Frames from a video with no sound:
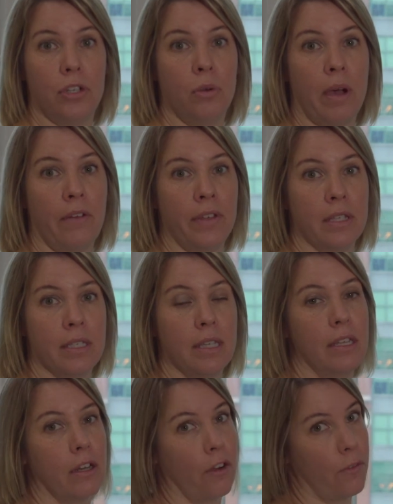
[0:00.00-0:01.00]
the two ovens
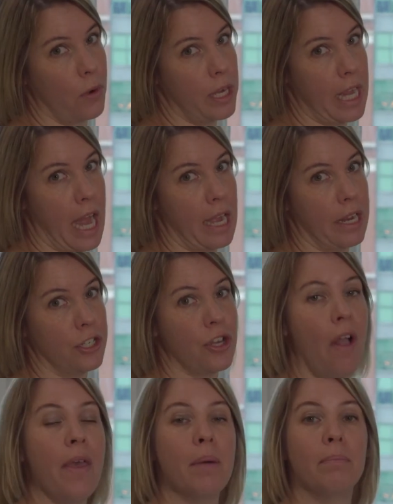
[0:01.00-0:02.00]
in our
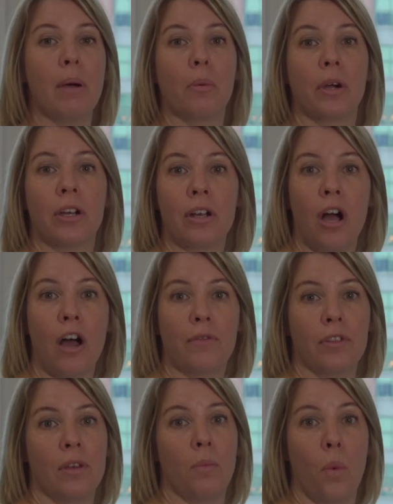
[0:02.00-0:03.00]
48-inch, but we're going to
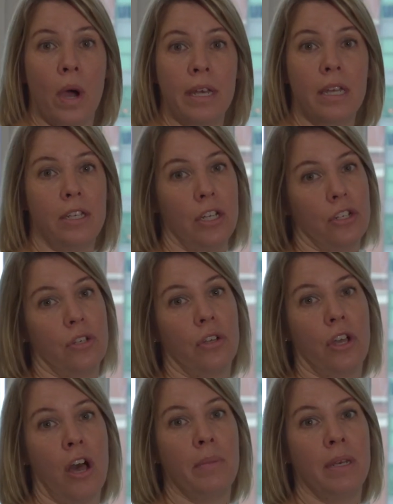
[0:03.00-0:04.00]
offer them one
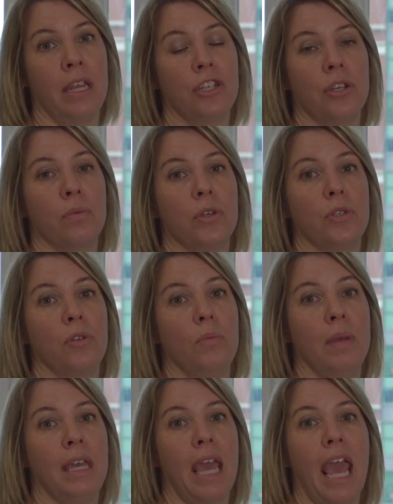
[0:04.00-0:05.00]
additional combination, which would
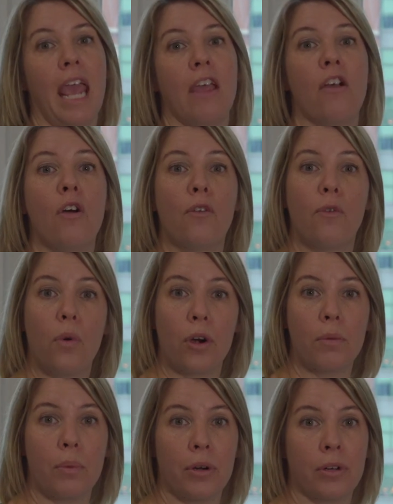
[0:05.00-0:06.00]
be a
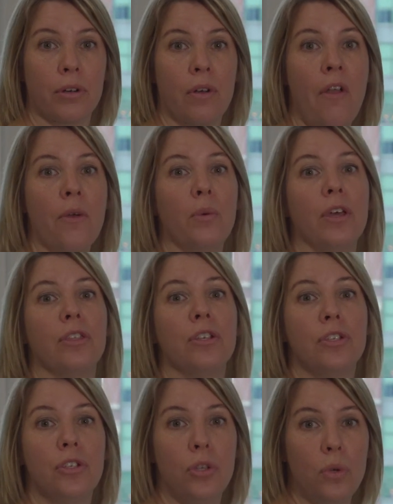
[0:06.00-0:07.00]
4-burner with
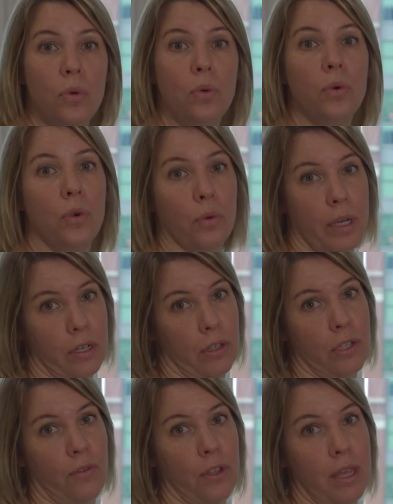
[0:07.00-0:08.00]
2
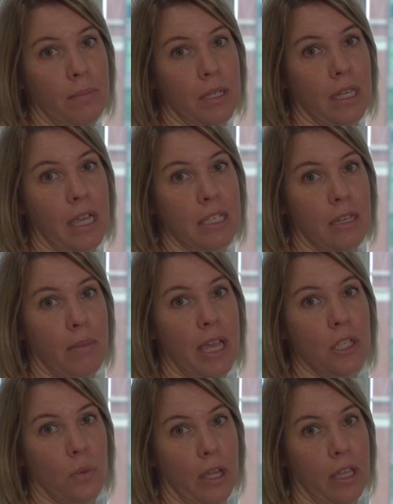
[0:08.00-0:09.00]
griddles for them to customize